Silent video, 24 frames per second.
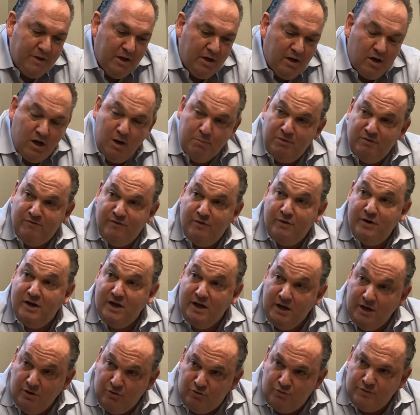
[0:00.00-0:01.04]
in a couple of very
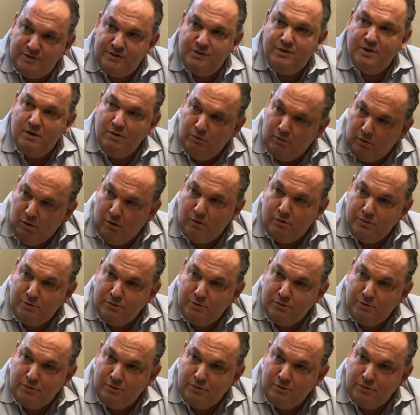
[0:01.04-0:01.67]
interesting